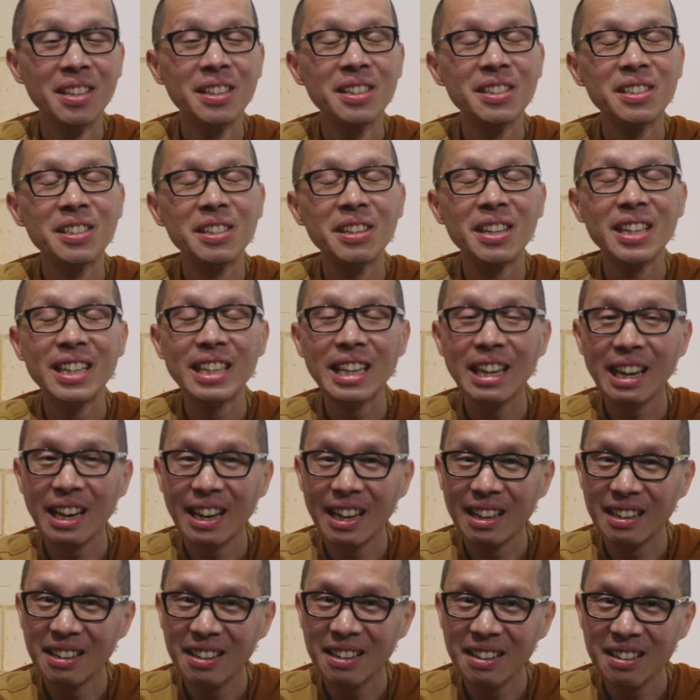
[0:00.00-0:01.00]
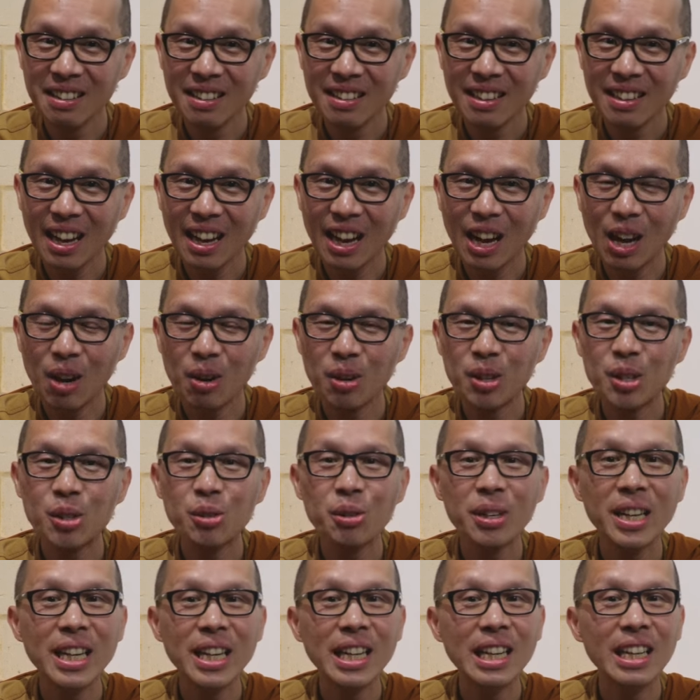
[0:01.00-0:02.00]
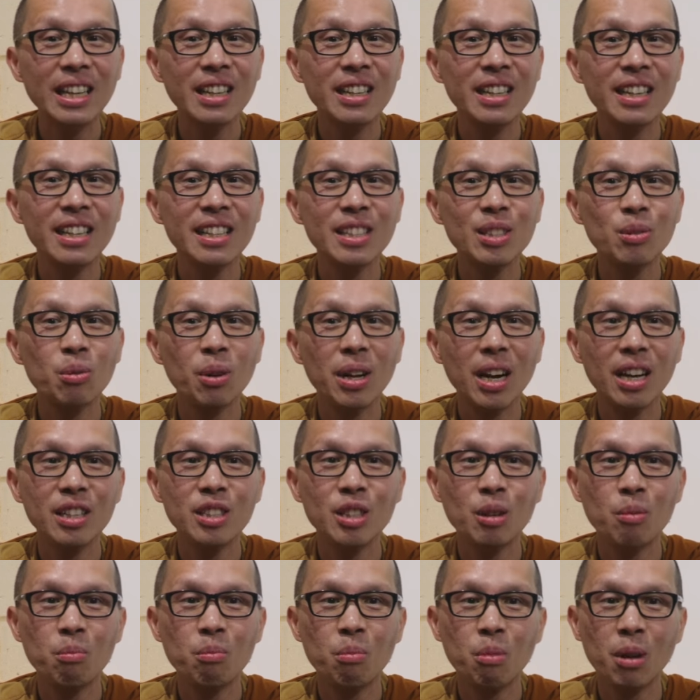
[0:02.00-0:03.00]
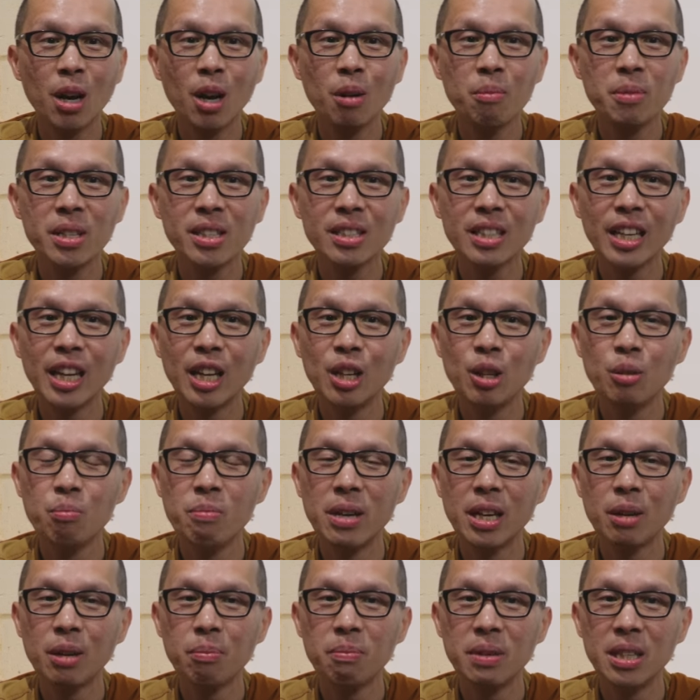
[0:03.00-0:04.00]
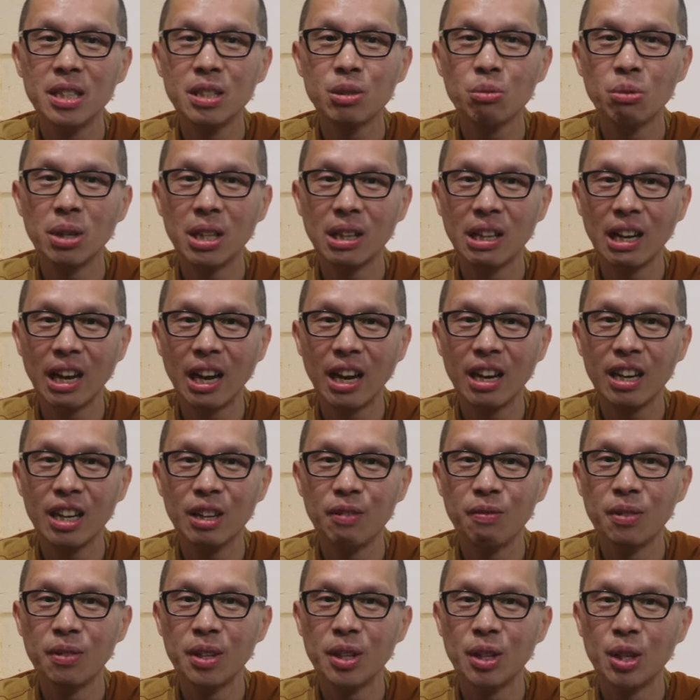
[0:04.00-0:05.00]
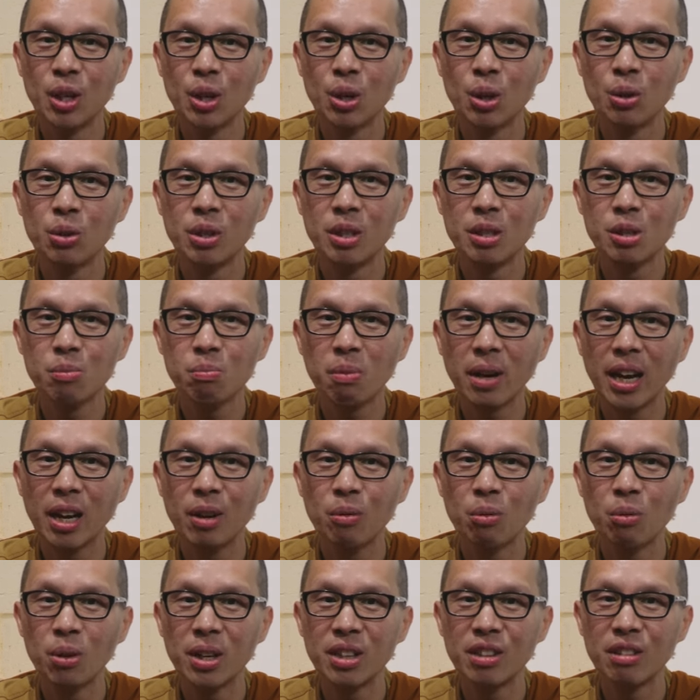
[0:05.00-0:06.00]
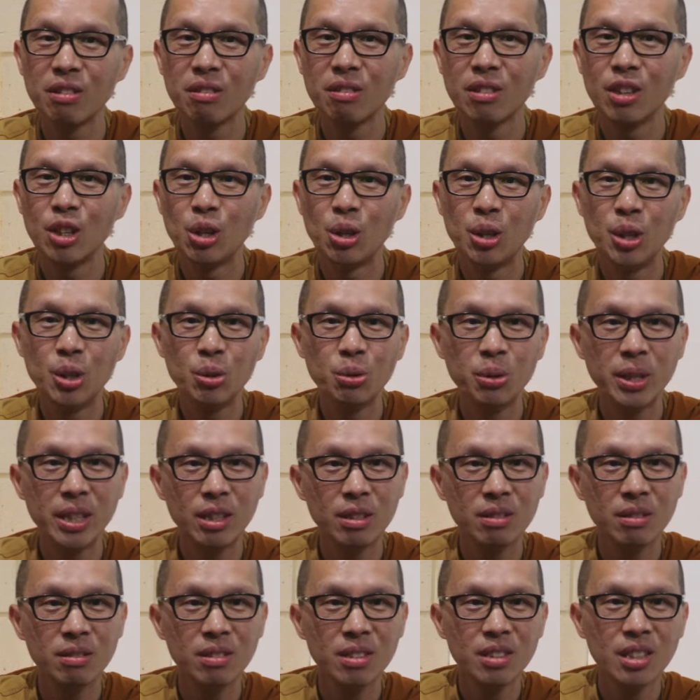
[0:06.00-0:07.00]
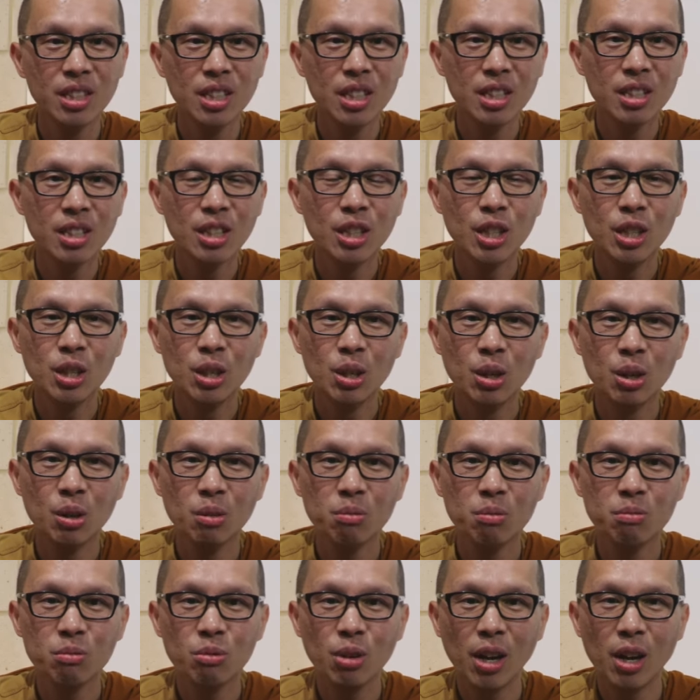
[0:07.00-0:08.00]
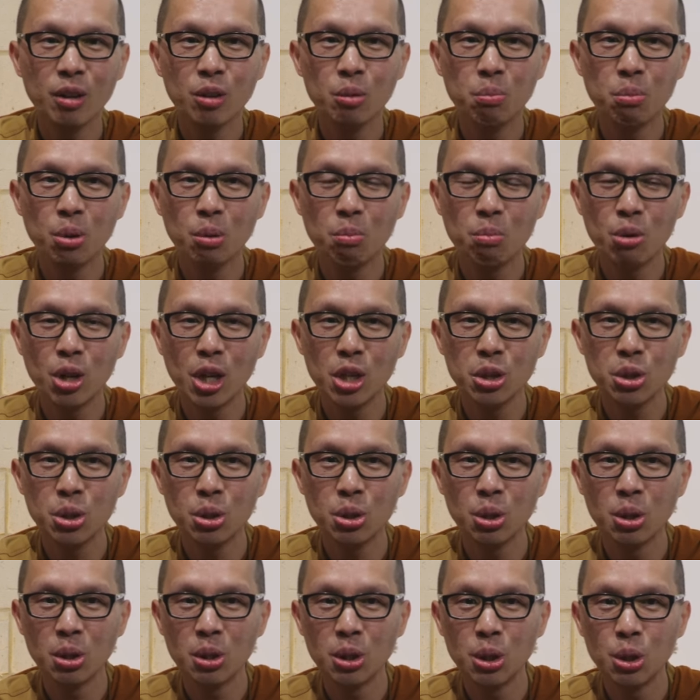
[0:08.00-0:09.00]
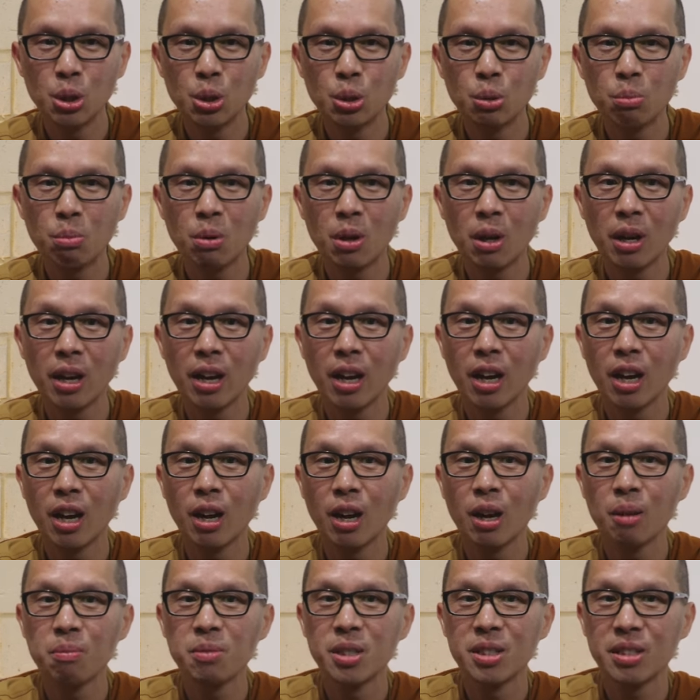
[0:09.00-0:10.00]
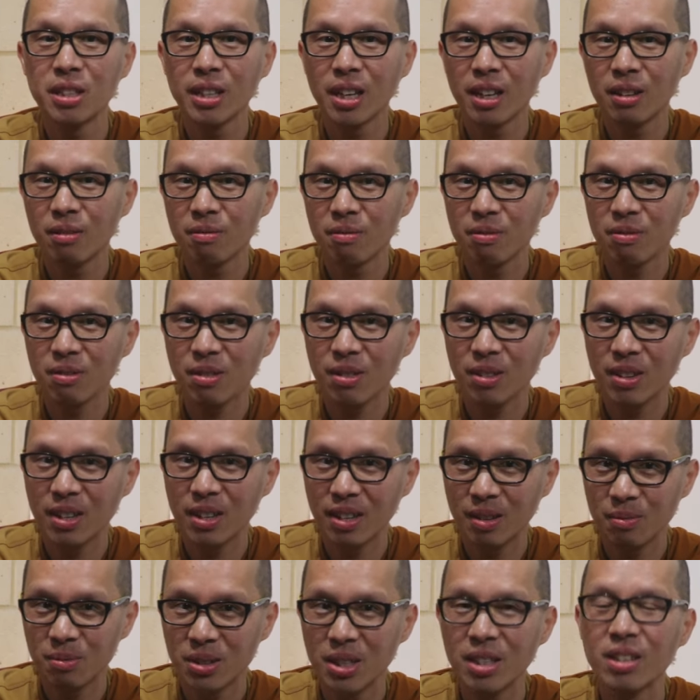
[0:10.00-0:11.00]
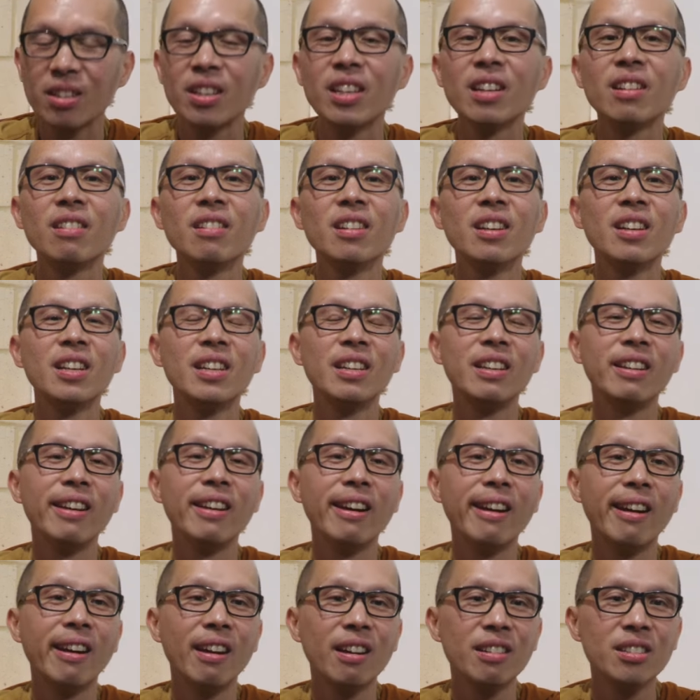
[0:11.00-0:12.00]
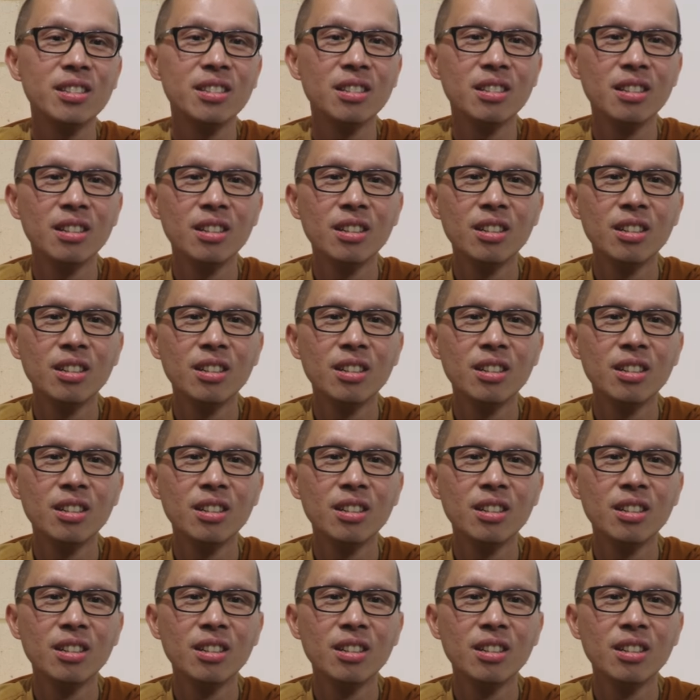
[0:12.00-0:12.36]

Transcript: So again, our training is, what Ajahn Brahm is, can you make peace with that, even though, despite what they're doing, you know, trying to put pressure on you, perhaps. Is that what I'm thinking? Yes.